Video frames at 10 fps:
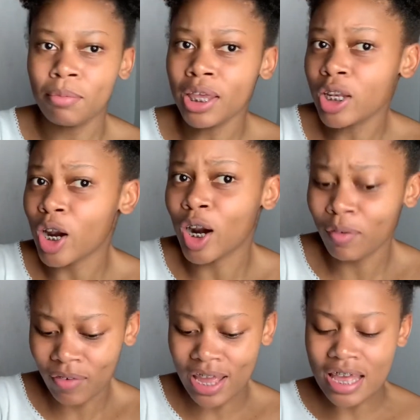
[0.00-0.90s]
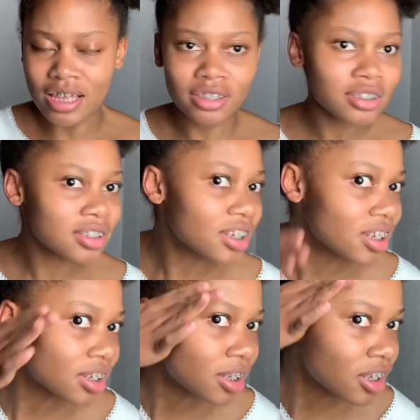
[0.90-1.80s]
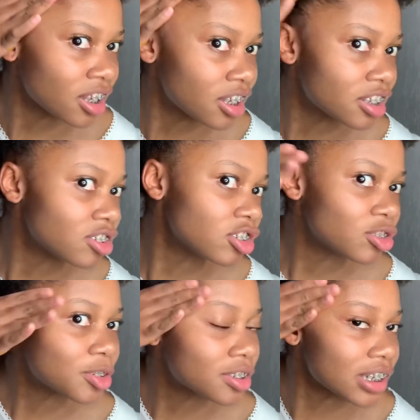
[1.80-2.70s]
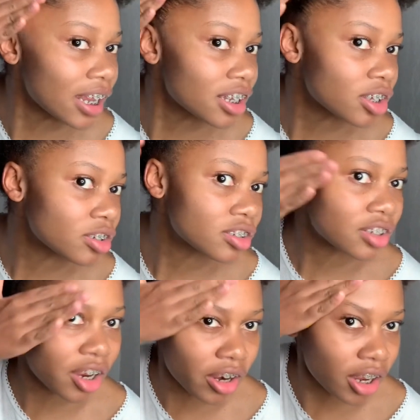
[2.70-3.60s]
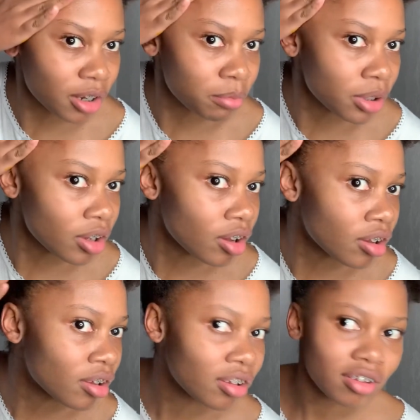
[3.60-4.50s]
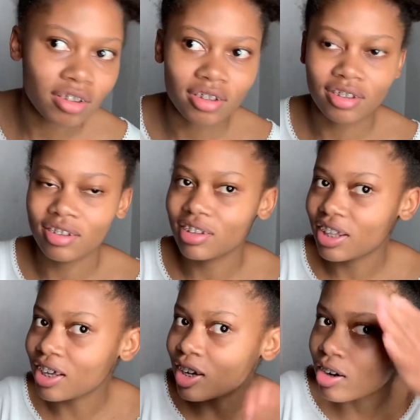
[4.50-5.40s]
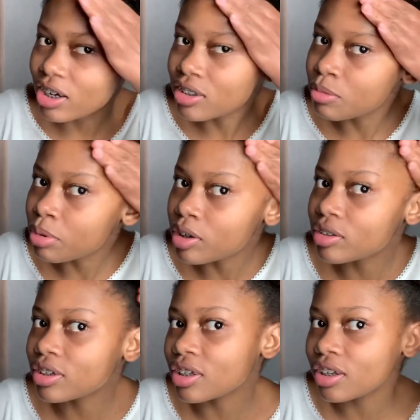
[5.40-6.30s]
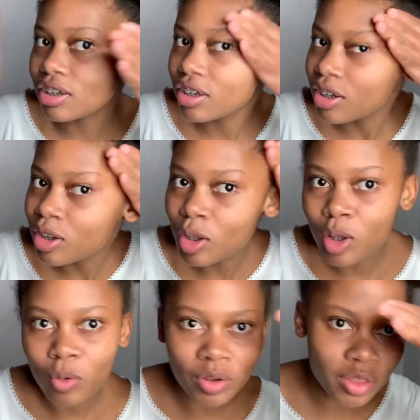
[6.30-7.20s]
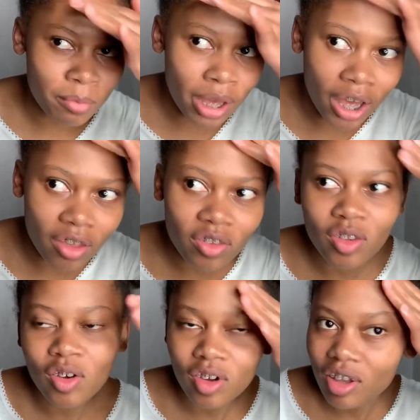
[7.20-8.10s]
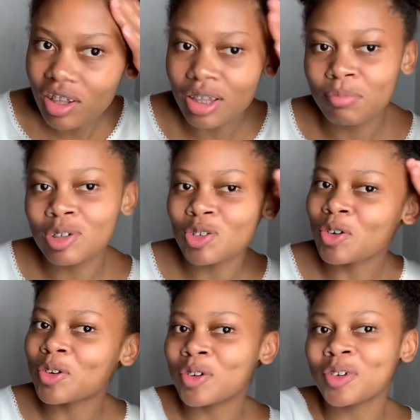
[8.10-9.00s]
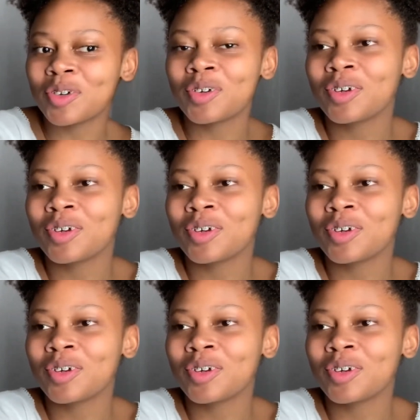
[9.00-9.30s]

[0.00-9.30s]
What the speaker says: Me nervous. She's just standing here staring at me, y'all. Like a crazy person with a mask. Let me show you.